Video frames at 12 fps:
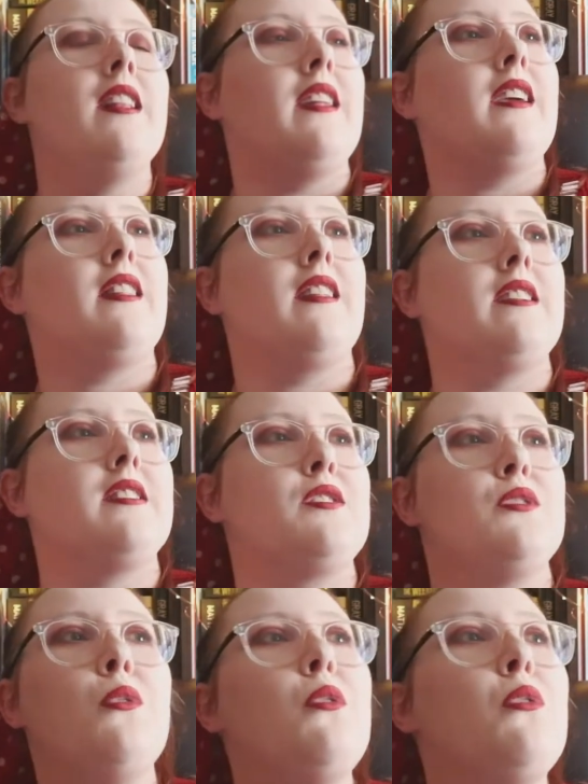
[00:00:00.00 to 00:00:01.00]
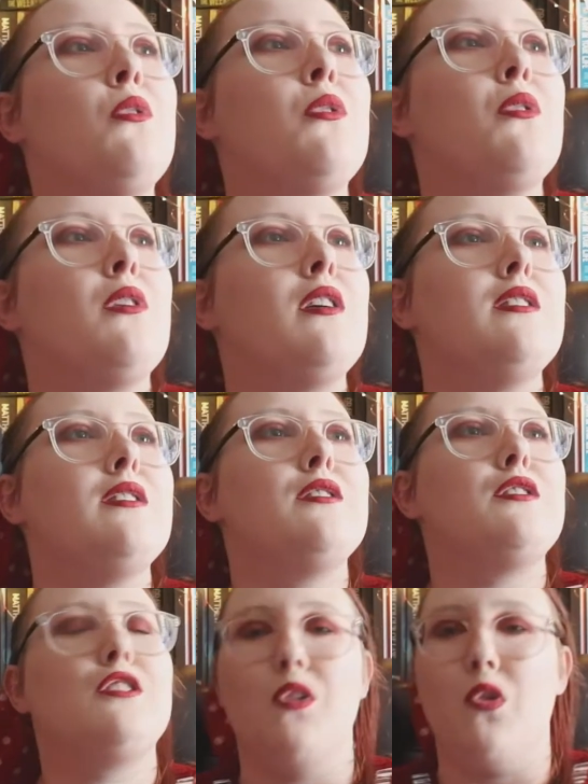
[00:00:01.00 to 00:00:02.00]
Like, there is no
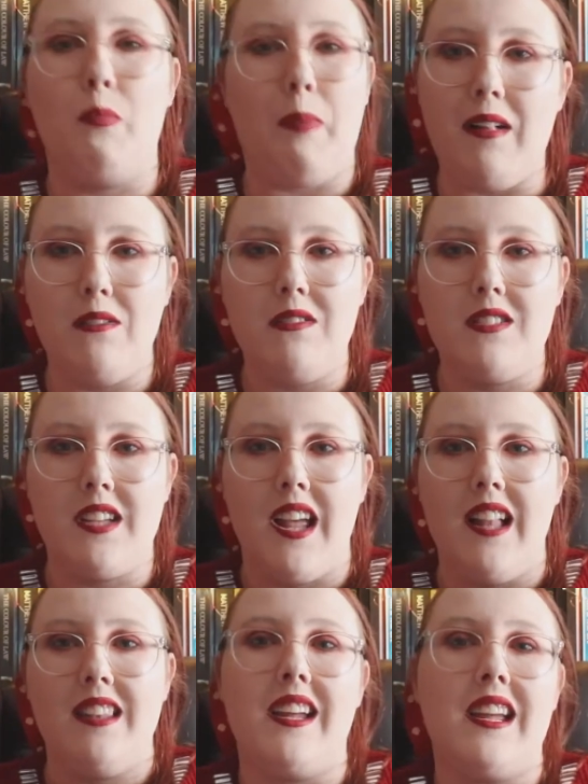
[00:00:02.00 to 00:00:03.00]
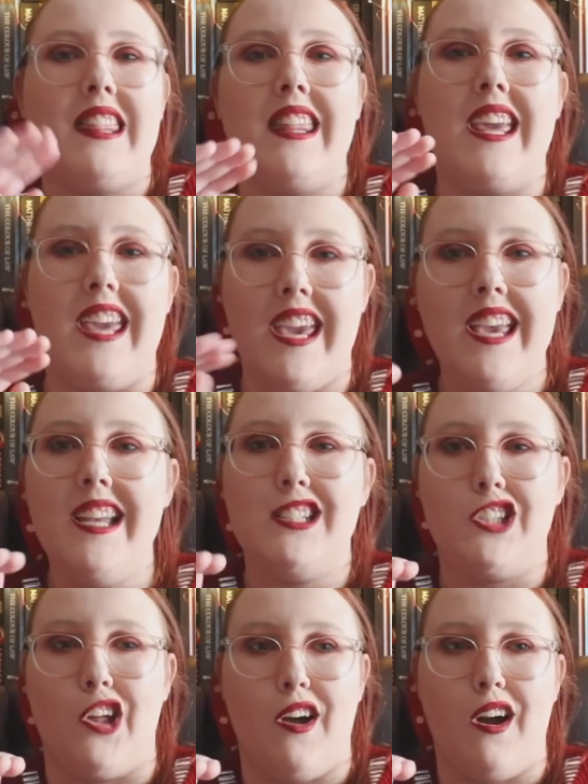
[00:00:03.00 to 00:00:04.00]
slow build. Like, they hate
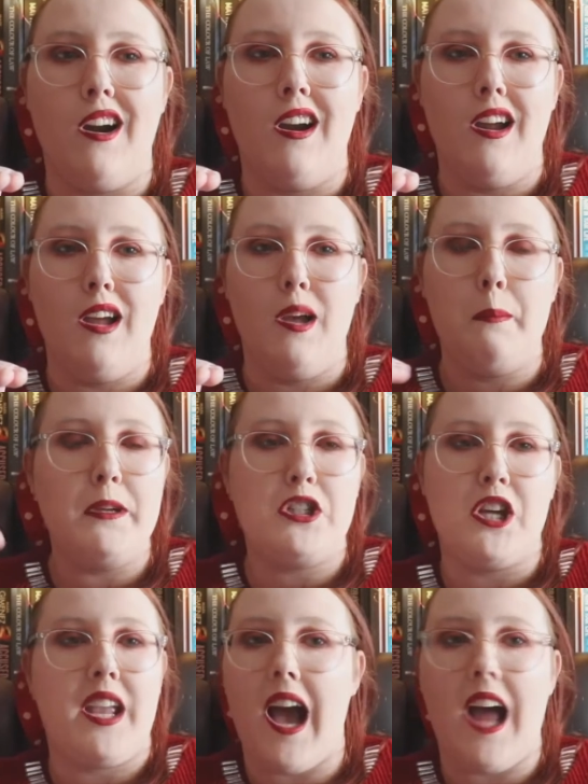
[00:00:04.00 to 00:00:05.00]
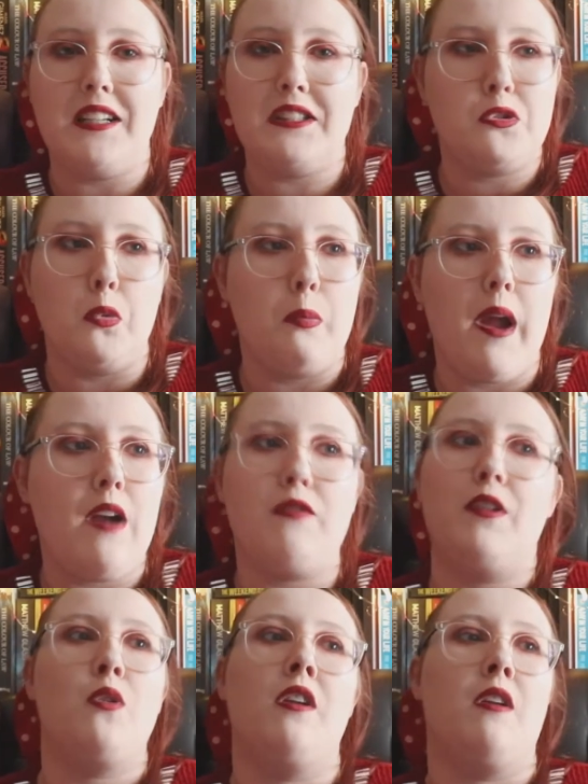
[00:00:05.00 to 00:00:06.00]
each other, but she can't stop
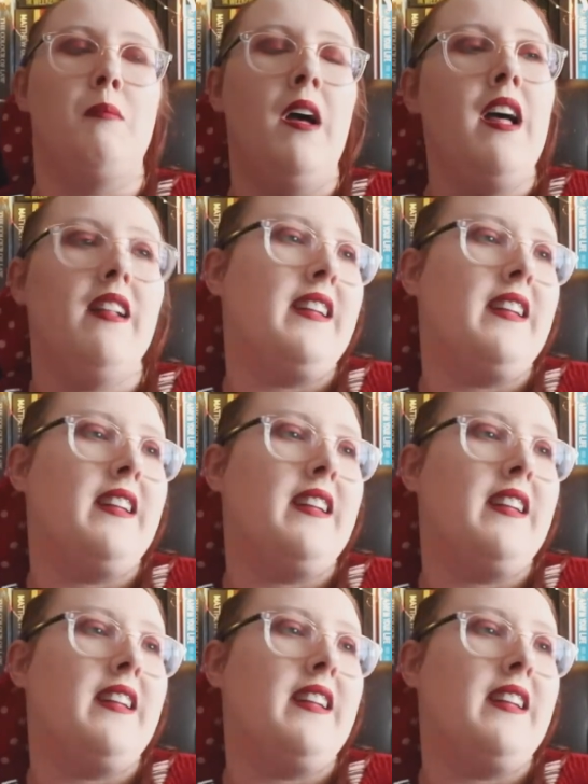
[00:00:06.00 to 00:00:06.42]
perving on him.